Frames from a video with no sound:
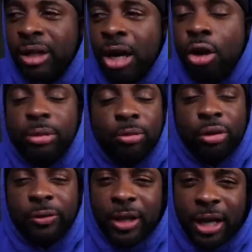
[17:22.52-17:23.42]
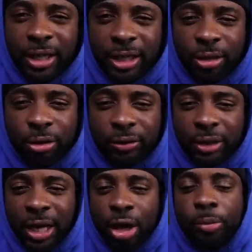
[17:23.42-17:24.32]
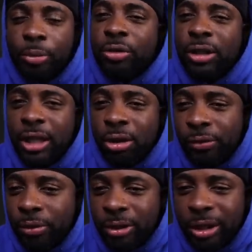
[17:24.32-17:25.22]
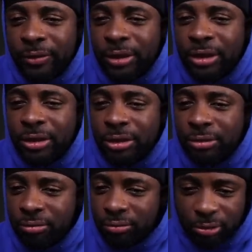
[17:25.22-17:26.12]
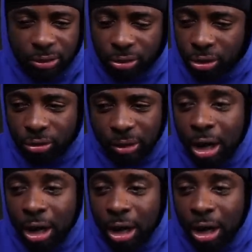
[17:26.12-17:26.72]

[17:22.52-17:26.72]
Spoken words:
hope the both of y'all can get over that. I hope you can get over whatever it is, you know.